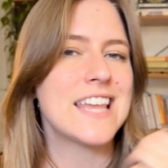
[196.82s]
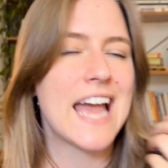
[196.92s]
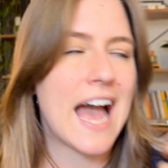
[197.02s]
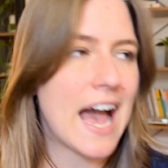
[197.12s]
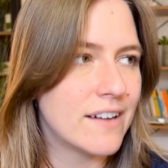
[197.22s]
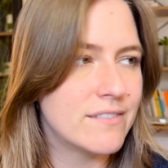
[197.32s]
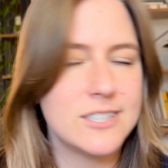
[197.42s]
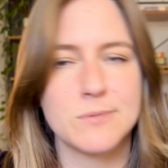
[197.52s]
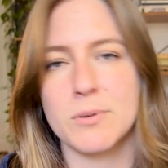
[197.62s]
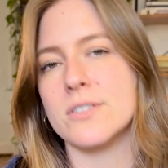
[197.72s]
They have
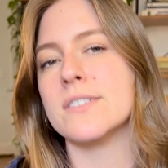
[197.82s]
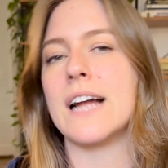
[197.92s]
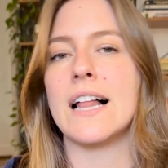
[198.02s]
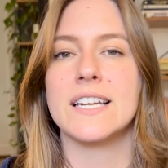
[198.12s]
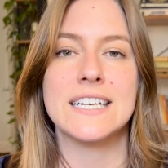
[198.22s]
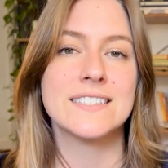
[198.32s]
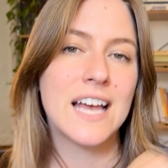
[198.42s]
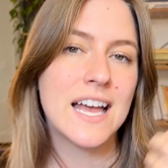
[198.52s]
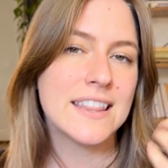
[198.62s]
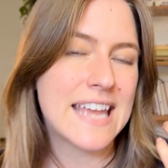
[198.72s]
these personalities,
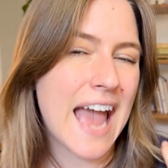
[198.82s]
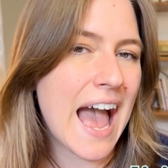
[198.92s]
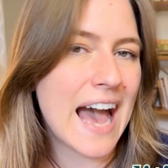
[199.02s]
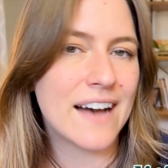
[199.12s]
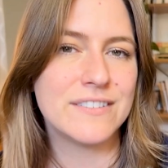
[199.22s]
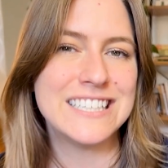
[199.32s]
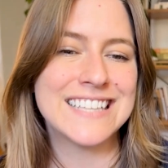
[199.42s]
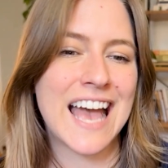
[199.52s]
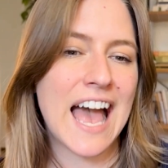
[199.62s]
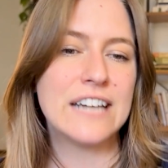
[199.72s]
they have
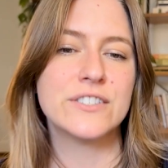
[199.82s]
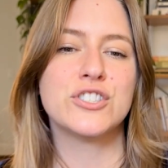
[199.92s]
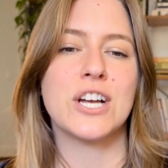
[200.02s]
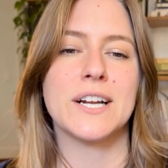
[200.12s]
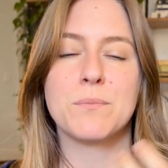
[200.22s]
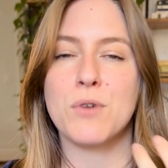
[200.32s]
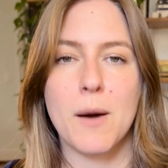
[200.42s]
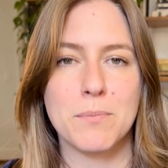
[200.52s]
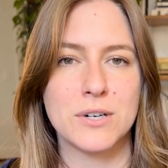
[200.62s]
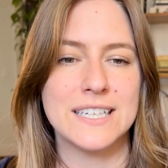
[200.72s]
these energetic
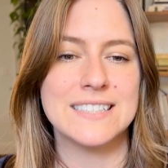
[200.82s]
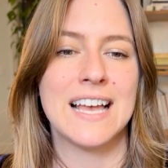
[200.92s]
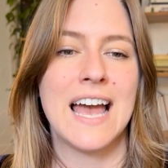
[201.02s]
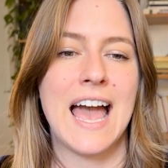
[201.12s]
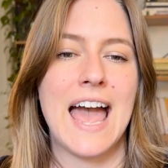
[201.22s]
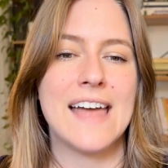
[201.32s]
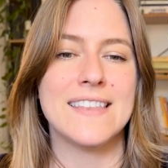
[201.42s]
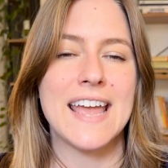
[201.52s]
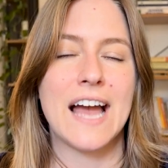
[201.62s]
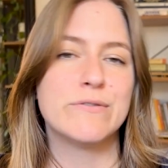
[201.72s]
properties,
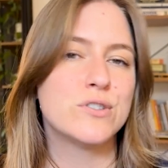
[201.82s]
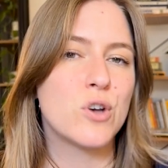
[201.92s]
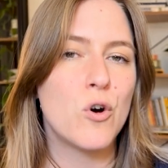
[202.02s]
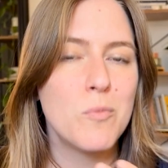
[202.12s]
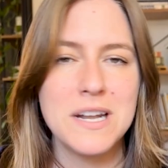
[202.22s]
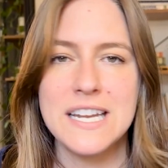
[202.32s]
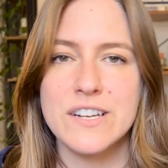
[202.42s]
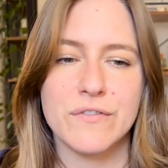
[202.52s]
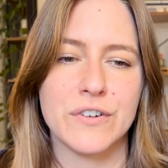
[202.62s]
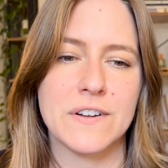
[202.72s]
and they have so many
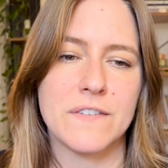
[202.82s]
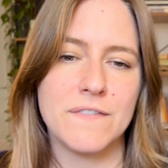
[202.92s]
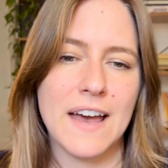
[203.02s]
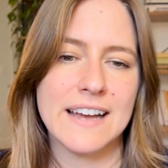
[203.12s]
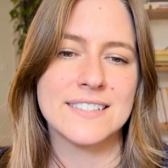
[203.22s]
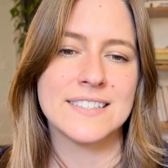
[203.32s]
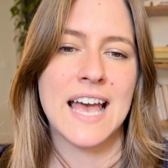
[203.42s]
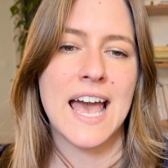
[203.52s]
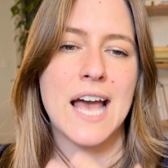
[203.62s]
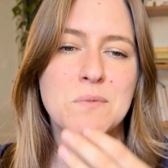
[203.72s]
different effects.
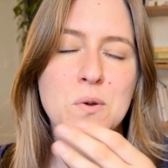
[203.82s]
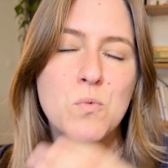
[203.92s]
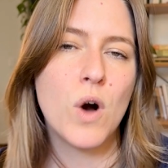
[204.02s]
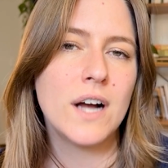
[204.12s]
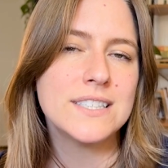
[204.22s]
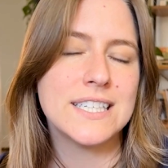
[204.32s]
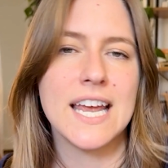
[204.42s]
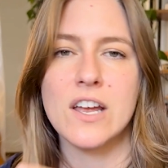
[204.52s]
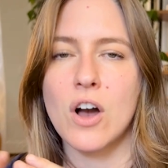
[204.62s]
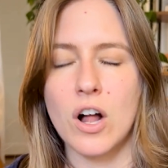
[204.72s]
And we want to
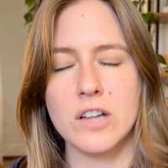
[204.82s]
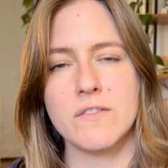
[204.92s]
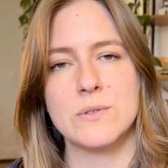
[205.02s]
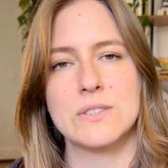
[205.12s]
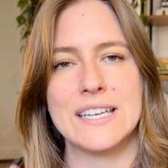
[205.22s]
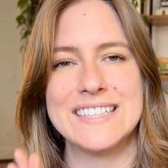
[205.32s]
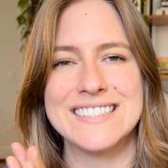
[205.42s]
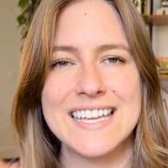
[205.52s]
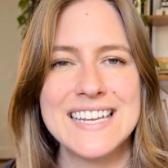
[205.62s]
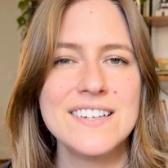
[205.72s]
take all of those
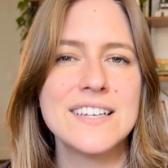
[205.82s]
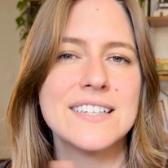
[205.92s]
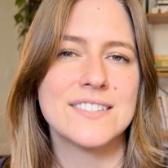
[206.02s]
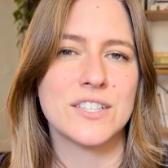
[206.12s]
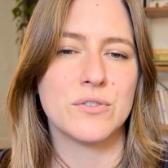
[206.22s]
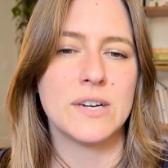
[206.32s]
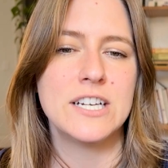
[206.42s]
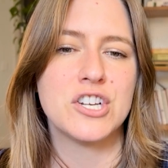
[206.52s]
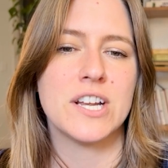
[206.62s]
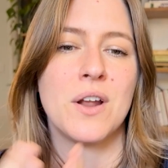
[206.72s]
things into consideration
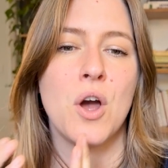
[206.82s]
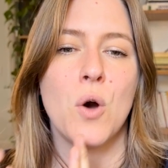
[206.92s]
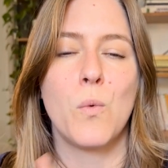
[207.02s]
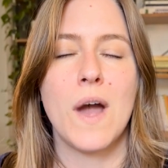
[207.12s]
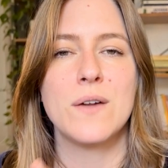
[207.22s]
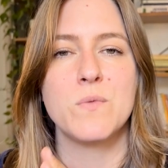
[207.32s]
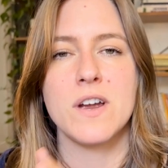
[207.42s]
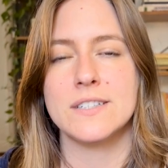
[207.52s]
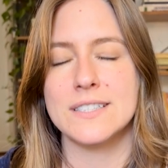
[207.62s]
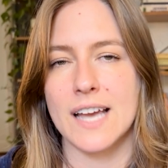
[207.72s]
consideration when we
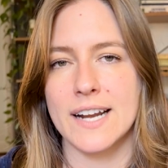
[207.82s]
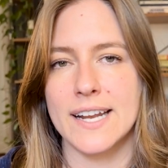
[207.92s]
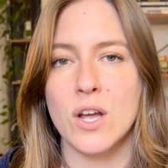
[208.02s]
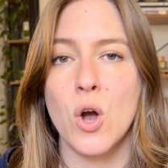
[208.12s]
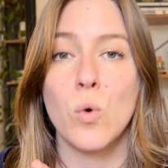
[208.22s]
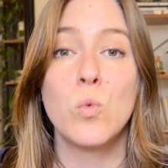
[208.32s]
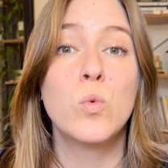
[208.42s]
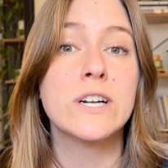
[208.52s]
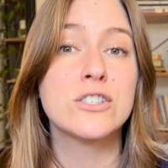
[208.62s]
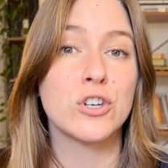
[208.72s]
are deciding
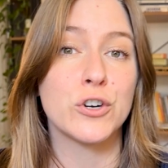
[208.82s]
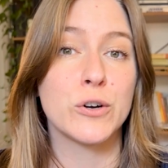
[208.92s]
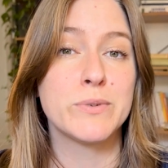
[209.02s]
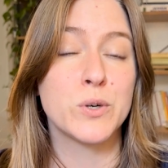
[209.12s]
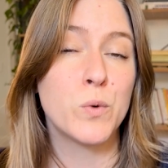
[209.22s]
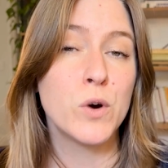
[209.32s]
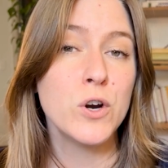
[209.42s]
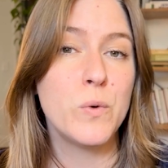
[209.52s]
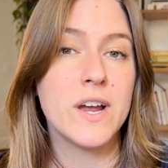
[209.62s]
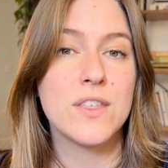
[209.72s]
which herb to
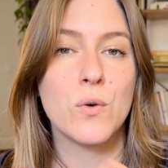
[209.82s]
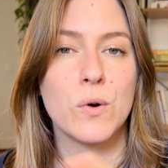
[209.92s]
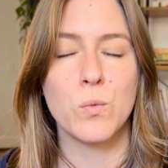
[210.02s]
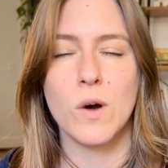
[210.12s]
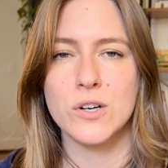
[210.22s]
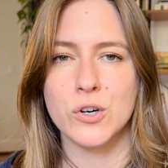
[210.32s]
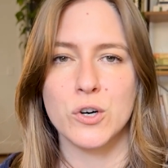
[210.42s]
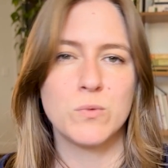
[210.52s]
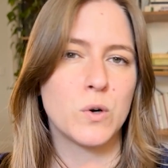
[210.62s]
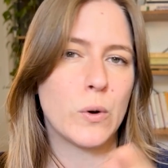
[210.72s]
work with or what
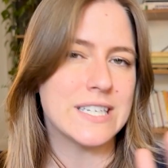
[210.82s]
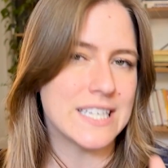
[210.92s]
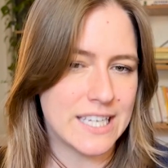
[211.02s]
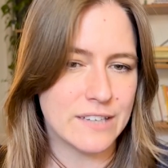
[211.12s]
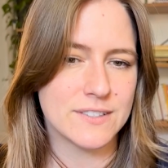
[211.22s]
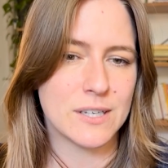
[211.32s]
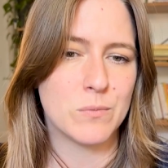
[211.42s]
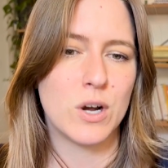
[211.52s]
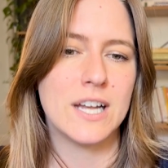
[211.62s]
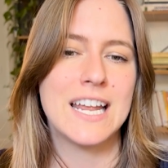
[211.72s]
herb we're going to give
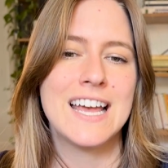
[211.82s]
someone.